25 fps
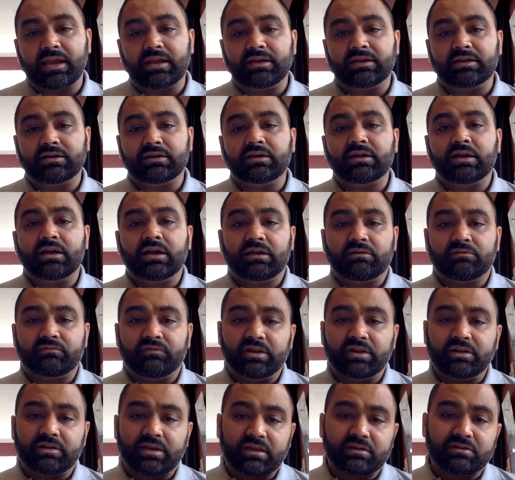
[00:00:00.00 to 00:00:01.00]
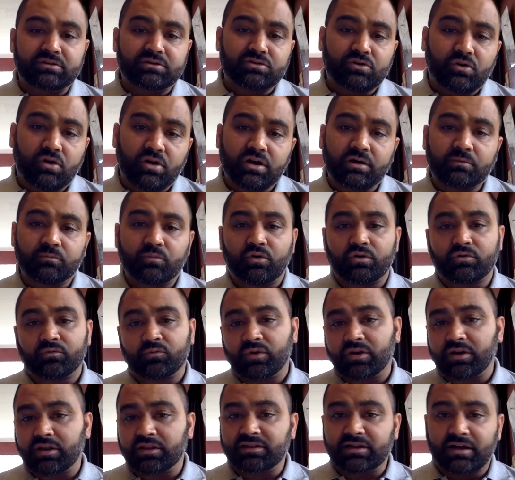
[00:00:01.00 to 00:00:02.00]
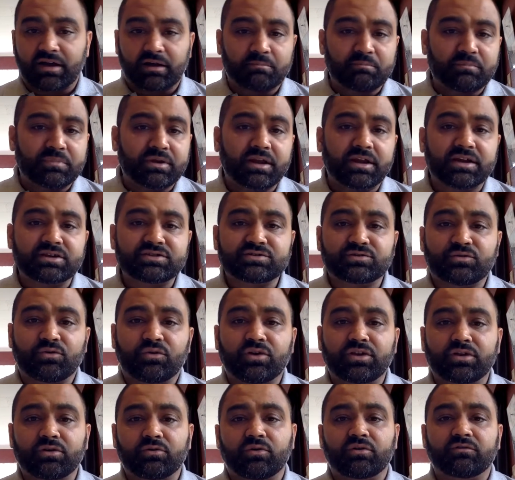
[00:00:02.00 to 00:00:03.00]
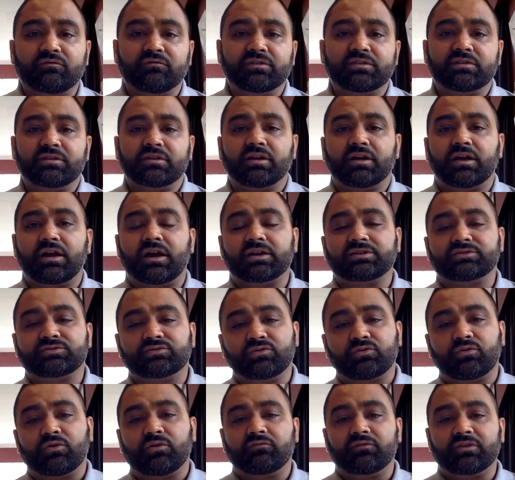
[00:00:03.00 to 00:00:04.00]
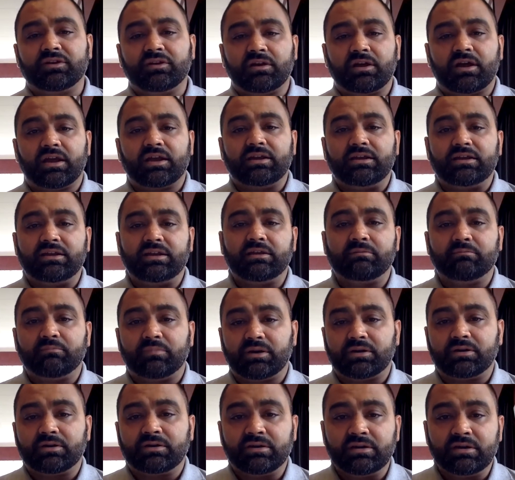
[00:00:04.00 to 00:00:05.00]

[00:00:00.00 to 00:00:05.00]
And we can talk about what are the updates going on with regards to COVID-19.